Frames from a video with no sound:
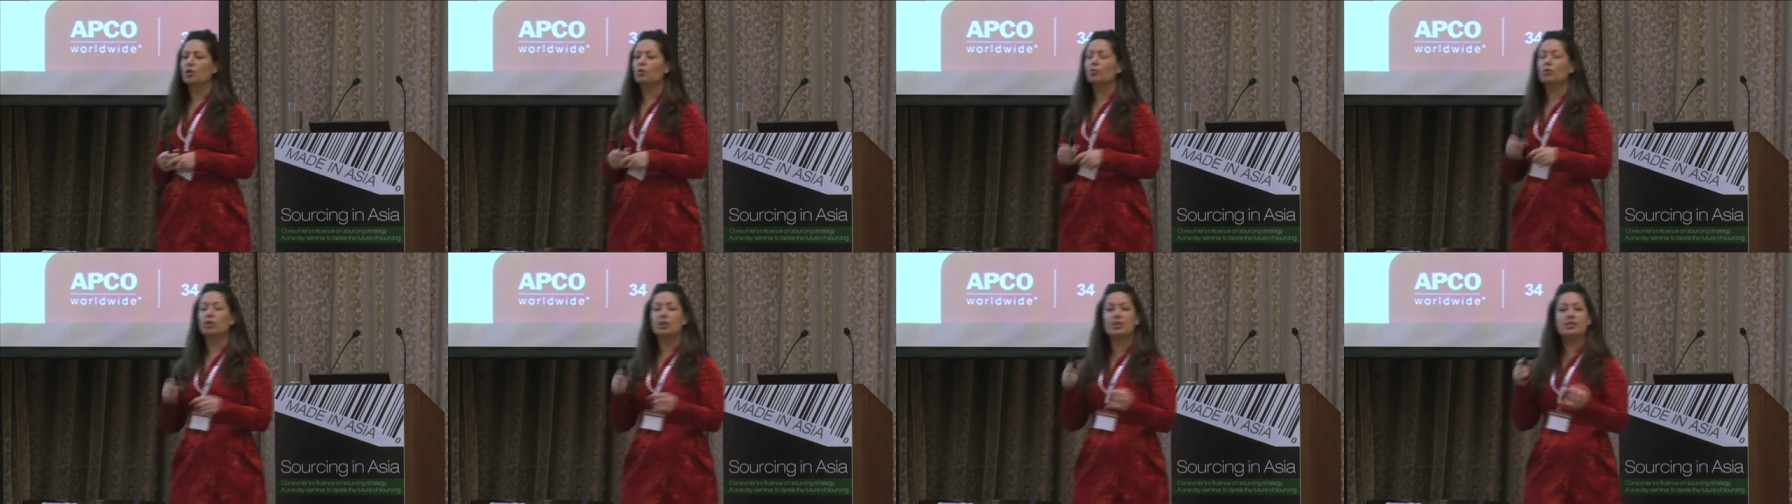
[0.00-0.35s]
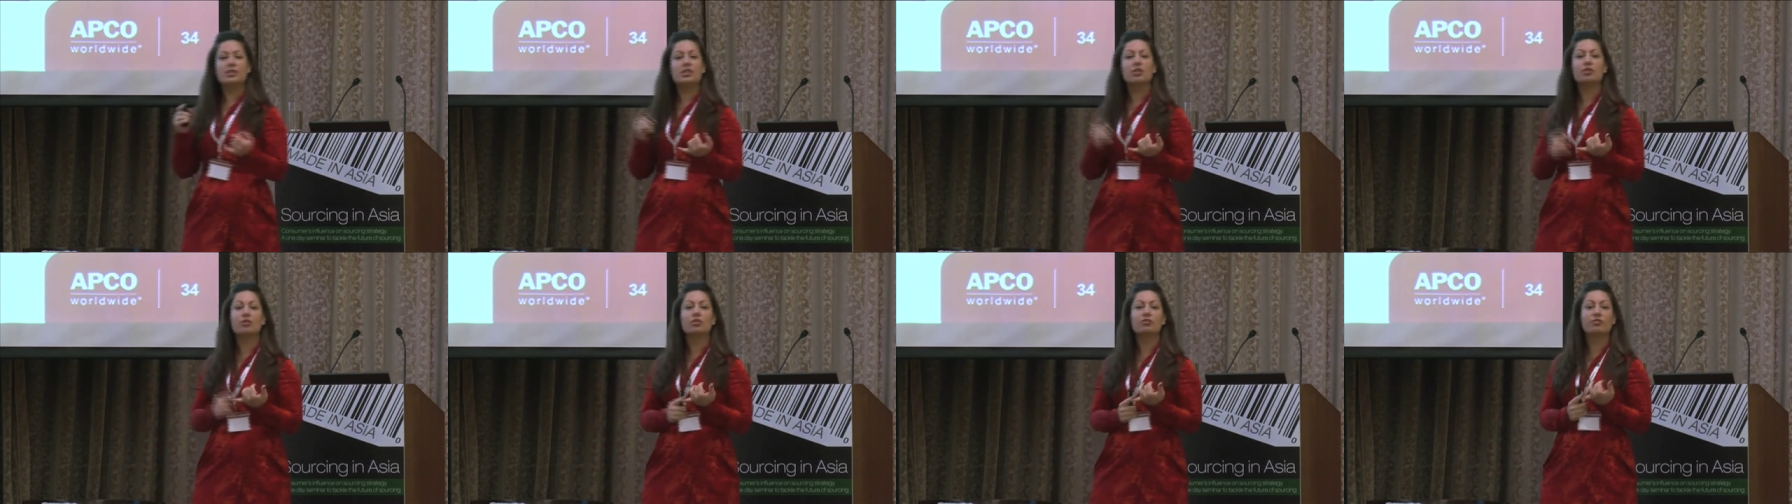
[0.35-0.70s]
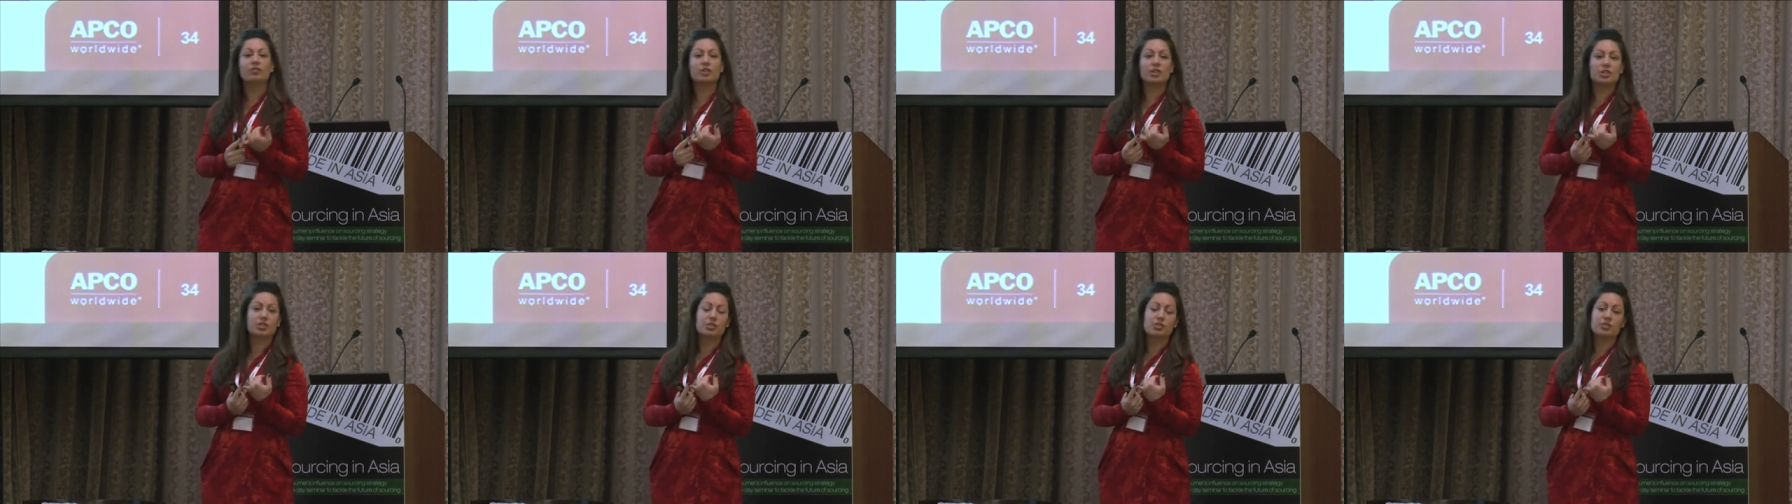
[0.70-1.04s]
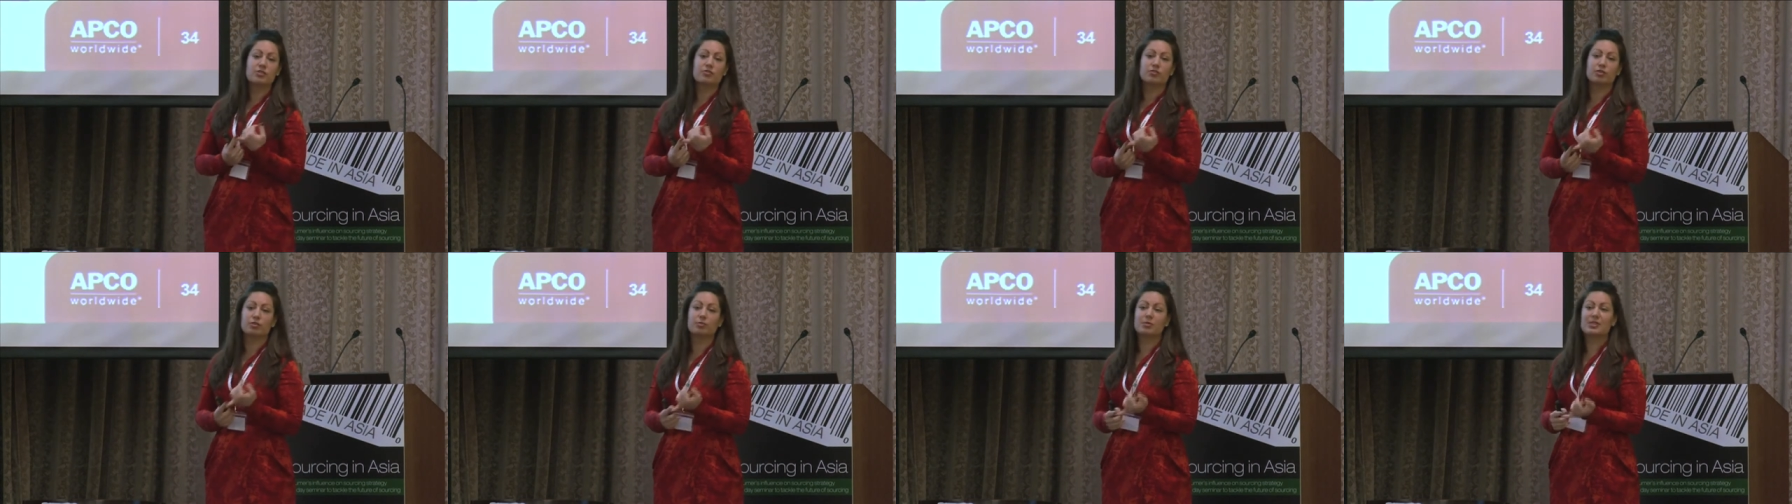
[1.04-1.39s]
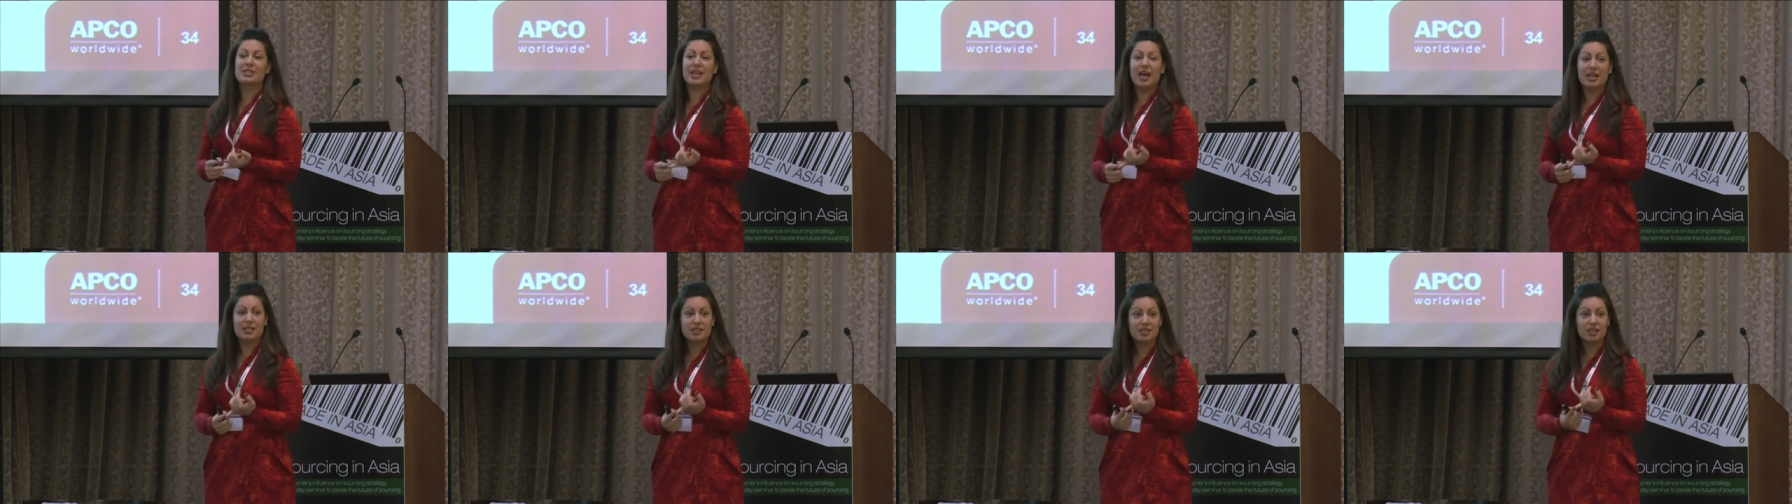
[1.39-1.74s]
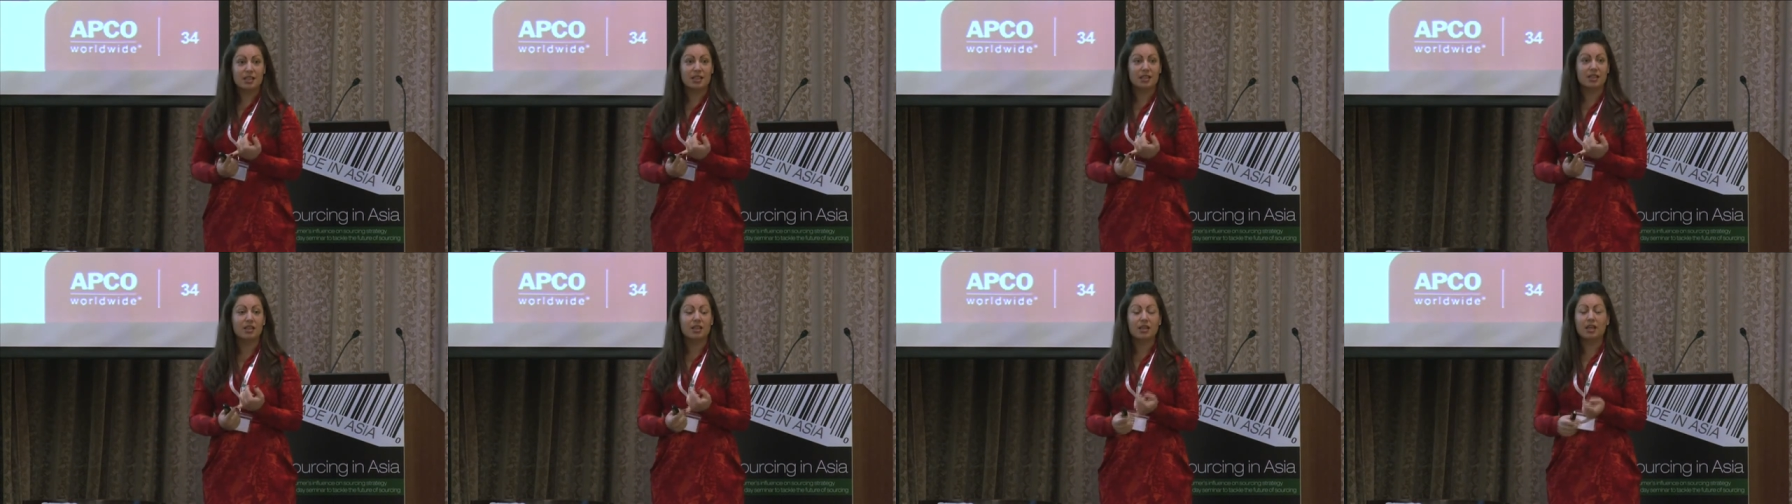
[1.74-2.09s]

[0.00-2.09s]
with senior officials from SASAC